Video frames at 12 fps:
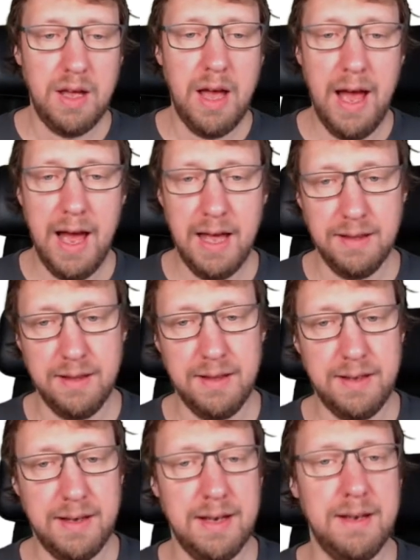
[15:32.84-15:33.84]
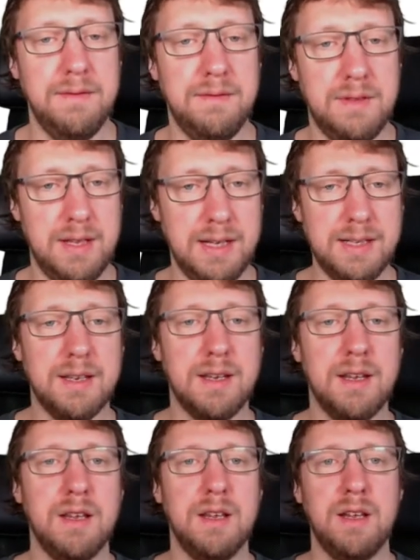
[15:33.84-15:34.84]
And this
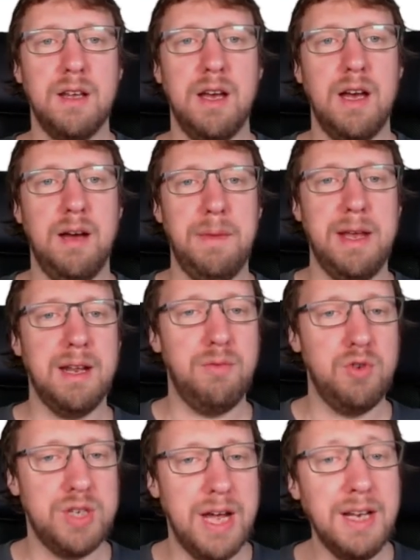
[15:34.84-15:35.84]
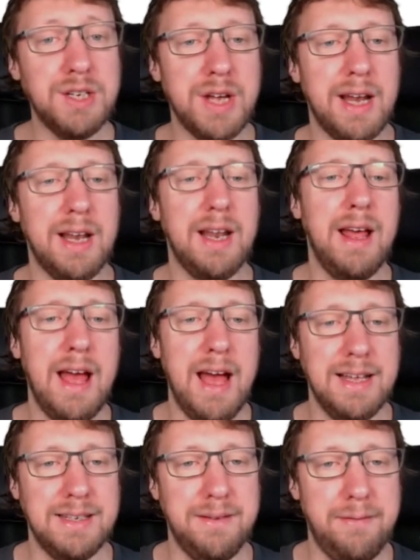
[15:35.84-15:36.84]
AWGN channel
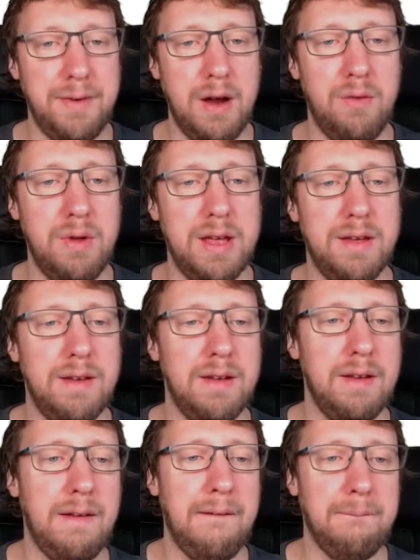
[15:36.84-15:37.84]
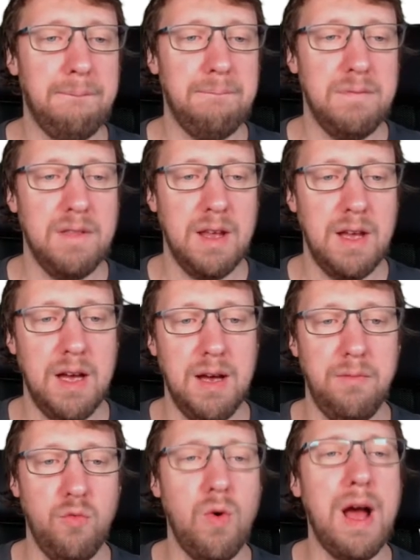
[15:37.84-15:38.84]
has a very
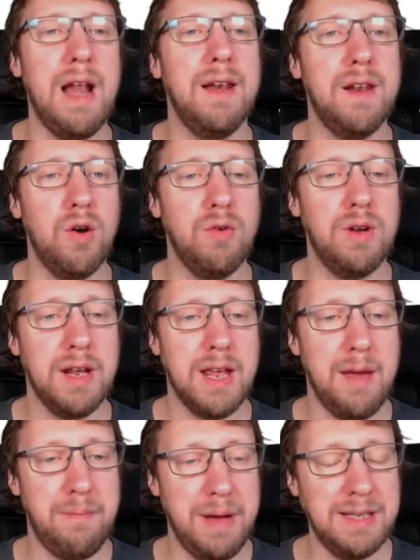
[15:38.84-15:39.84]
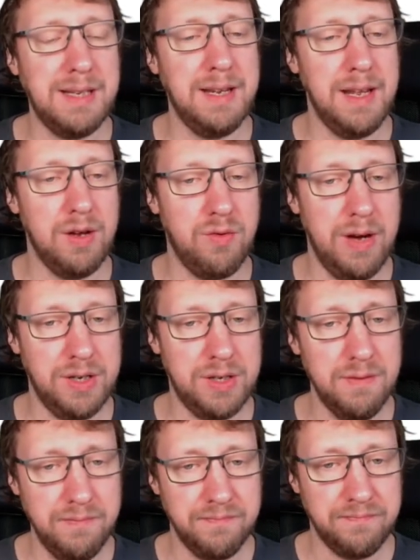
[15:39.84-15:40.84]
well-known capacity
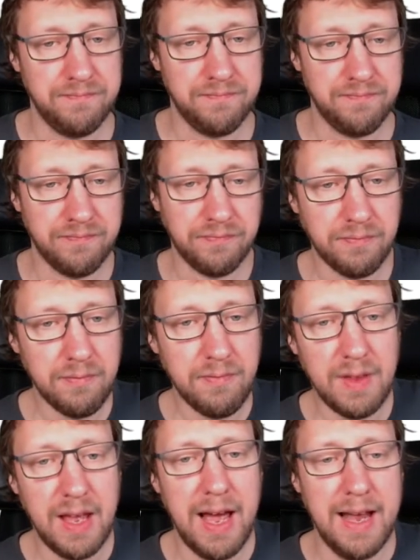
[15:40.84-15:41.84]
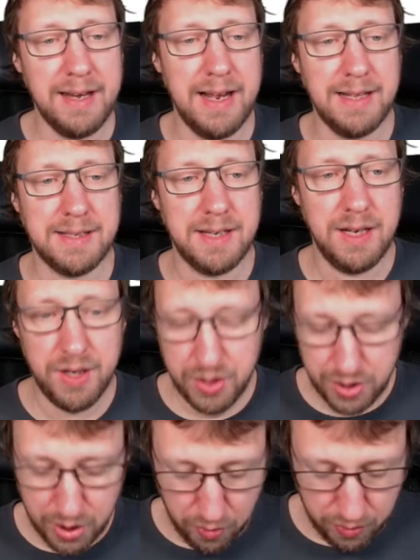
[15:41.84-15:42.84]
equation, and that's
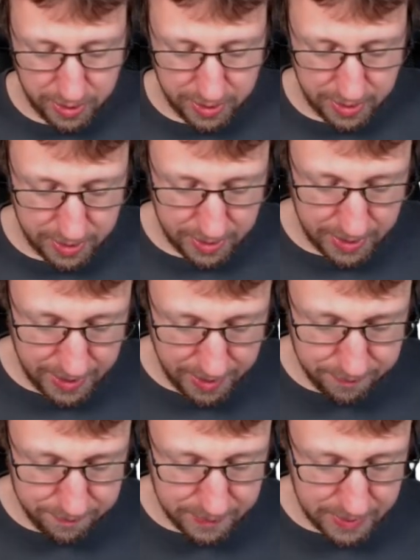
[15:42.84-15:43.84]
shown here.